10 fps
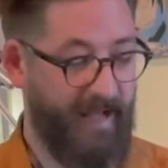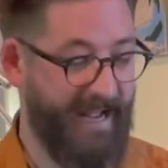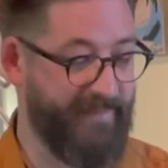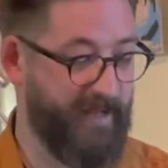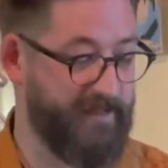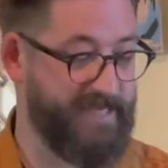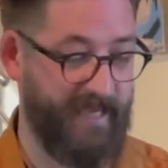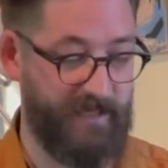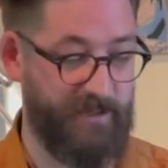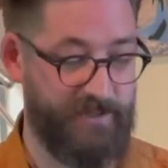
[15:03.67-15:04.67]
and that'll
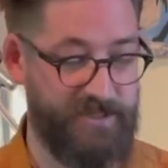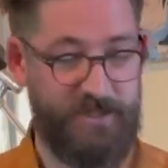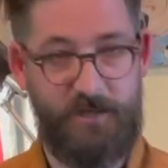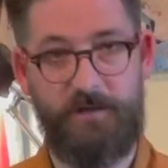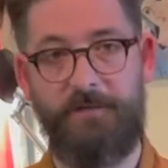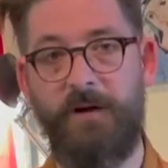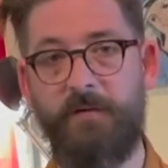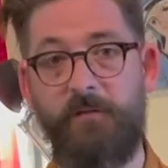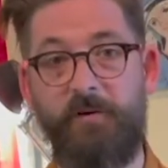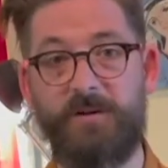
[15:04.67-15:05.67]
take you to the
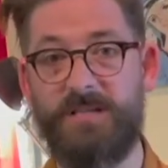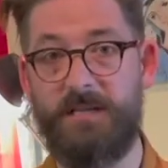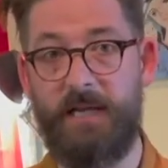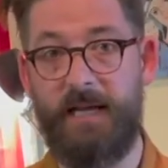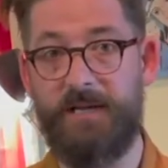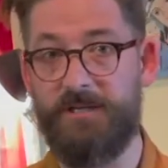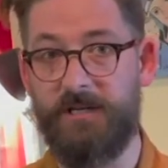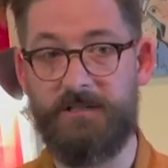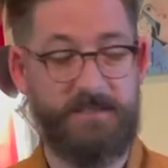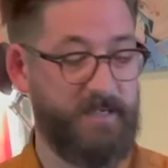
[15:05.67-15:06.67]
501st
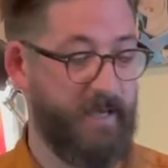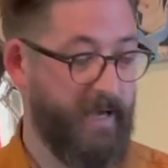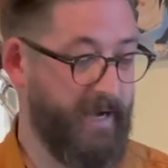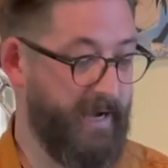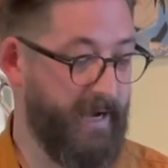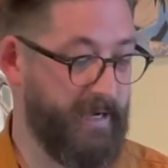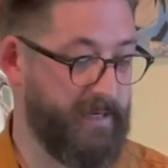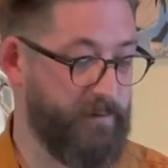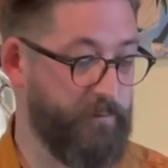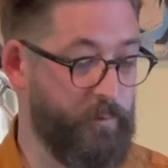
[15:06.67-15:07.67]
Legion's kind
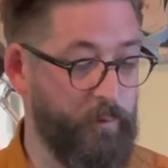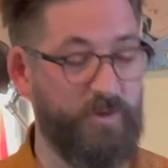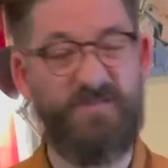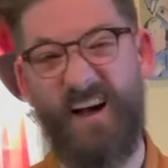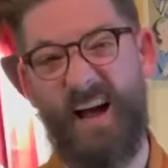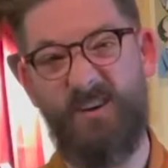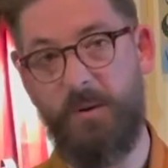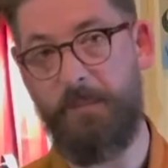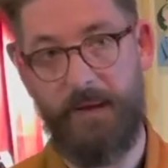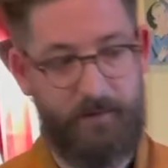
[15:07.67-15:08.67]
of rules for how
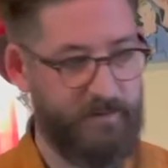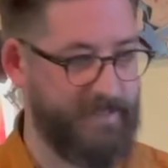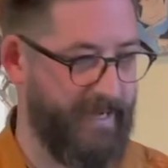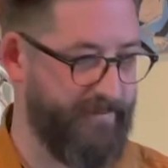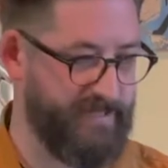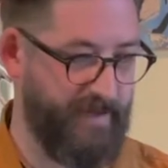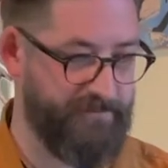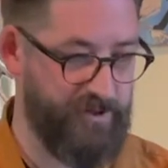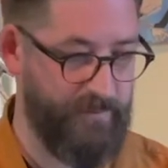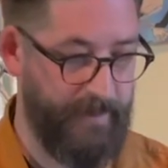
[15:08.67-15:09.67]
you build the Death
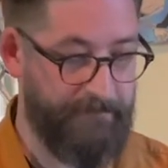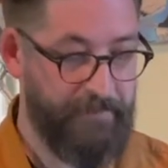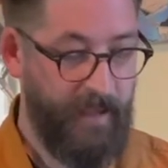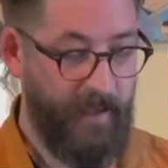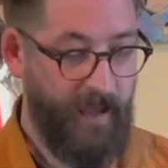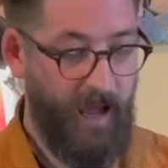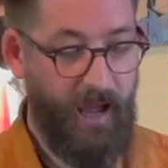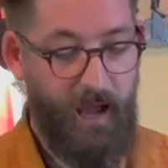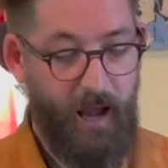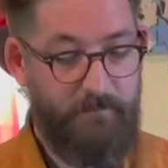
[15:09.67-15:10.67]
Trooper.
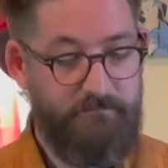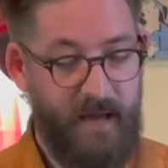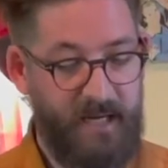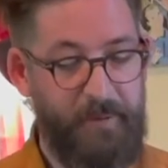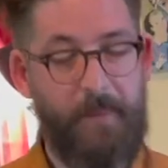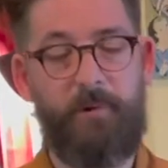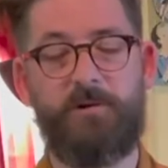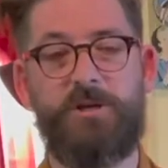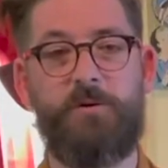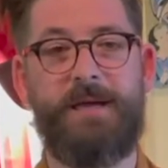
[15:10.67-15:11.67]
Many
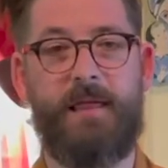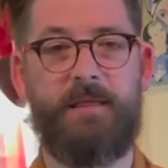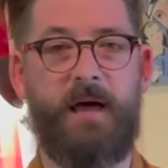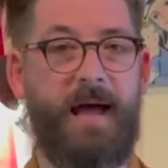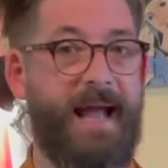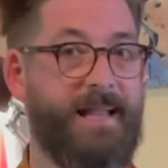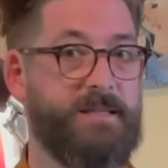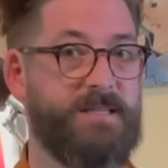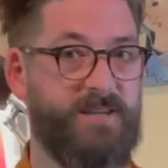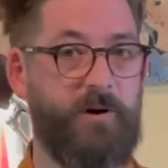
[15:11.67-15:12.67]
people do get their
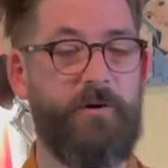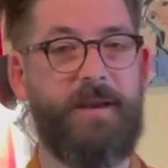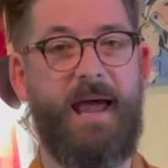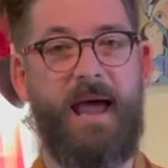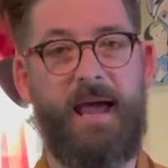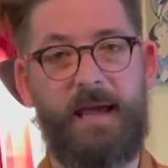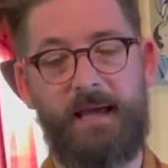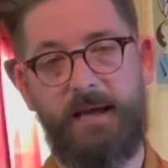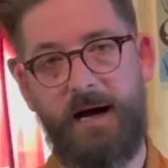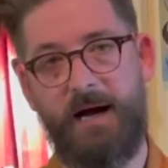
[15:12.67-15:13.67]
hands on a